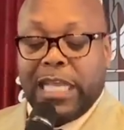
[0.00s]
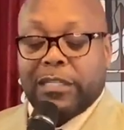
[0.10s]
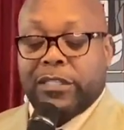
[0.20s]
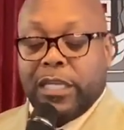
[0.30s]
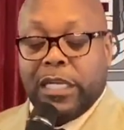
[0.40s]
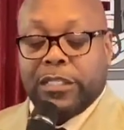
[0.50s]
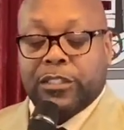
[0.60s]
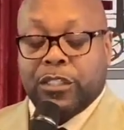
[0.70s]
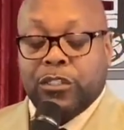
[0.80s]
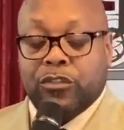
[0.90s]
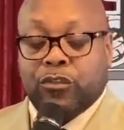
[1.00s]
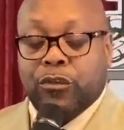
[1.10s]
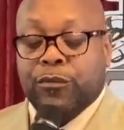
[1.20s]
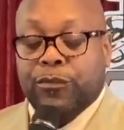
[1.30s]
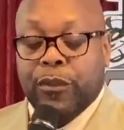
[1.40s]
I tell you, the
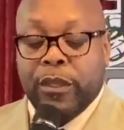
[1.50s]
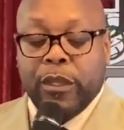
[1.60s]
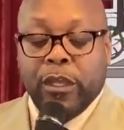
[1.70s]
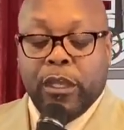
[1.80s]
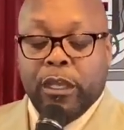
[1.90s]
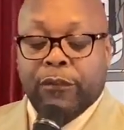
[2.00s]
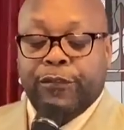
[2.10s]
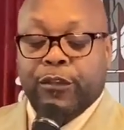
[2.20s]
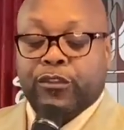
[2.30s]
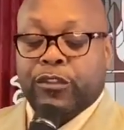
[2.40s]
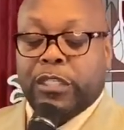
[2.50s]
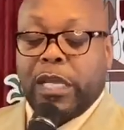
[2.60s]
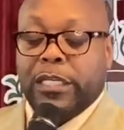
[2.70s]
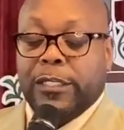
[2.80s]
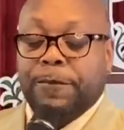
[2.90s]
truth, if you
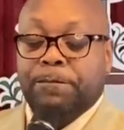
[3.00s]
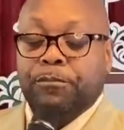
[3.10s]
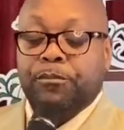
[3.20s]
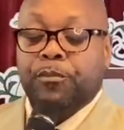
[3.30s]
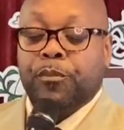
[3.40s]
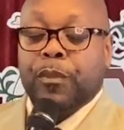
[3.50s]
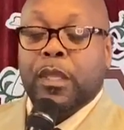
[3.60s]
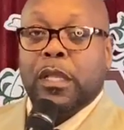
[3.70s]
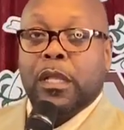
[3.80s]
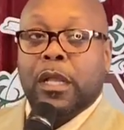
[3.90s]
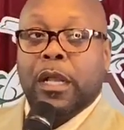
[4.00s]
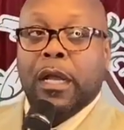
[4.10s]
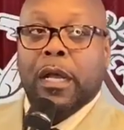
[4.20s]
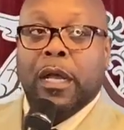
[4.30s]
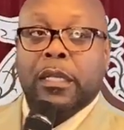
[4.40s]
study
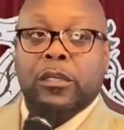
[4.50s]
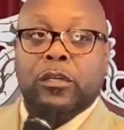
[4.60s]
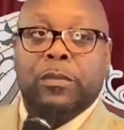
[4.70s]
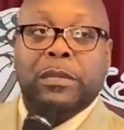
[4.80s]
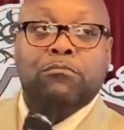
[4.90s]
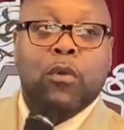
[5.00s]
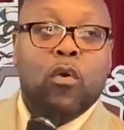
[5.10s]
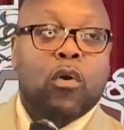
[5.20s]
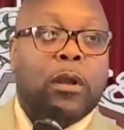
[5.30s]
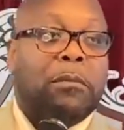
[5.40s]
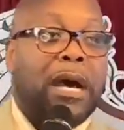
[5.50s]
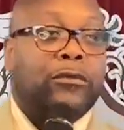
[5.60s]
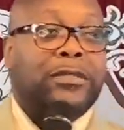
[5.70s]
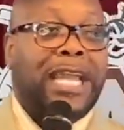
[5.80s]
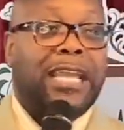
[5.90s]
a little bit more
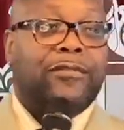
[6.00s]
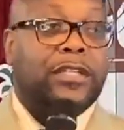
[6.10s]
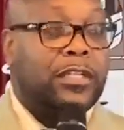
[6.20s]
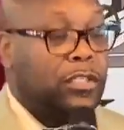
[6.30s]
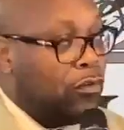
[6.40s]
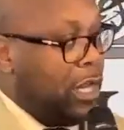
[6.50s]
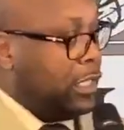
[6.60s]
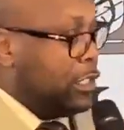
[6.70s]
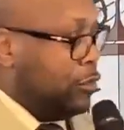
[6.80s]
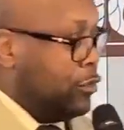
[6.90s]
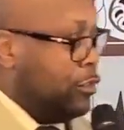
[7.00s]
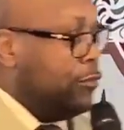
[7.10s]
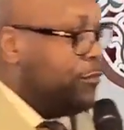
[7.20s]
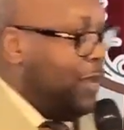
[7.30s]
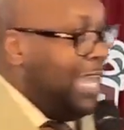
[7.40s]
about David in Chronicles,
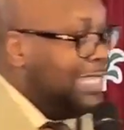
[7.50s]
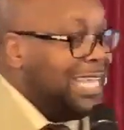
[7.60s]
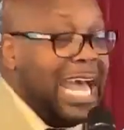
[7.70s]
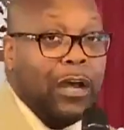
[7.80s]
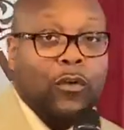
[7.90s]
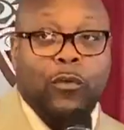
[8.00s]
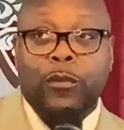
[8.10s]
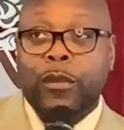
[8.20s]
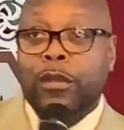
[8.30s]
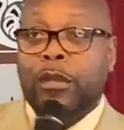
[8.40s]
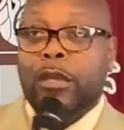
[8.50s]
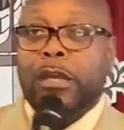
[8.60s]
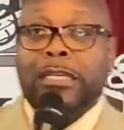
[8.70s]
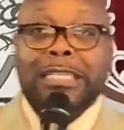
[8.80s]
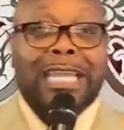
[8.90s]
you'll find out
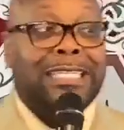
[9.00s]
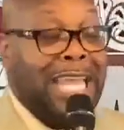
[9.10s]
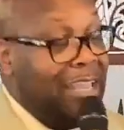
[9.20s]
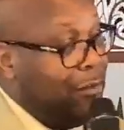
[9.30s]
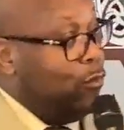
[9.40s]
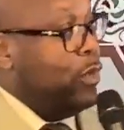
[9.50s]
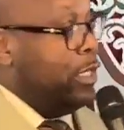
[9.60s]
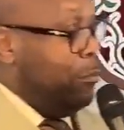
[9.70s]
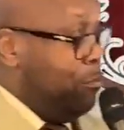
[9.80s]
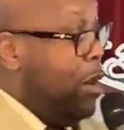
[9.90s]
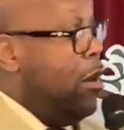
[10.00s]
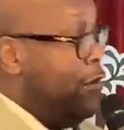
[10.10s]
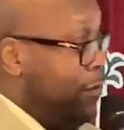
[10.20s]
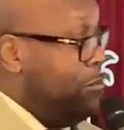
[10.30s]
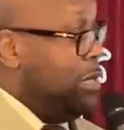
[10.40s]
that David went
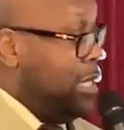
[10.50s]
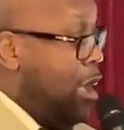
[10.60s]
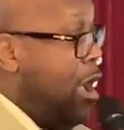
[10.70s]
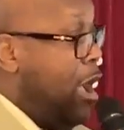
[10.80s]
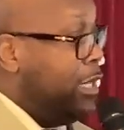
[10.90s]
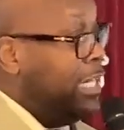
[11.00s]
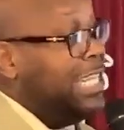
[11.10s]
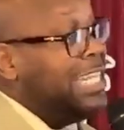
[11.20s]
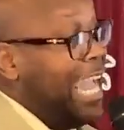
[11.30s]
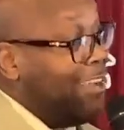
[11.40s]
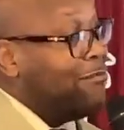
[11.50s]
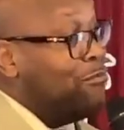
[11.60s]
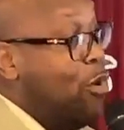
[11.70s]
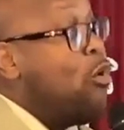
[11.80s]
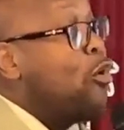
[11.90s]
above and beyond, and he gave
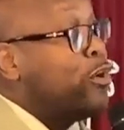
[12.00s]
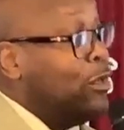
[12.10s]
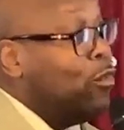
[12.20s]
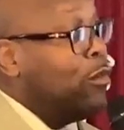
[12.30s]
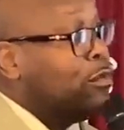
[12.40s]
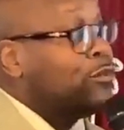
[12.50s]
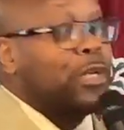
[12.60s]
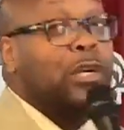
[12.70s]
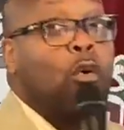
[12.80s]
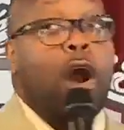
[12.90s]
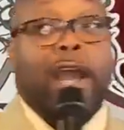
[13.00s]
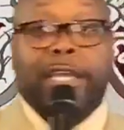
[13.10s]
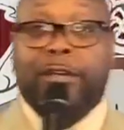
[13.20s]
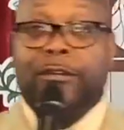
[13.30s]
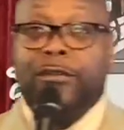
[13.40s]
more than what was required.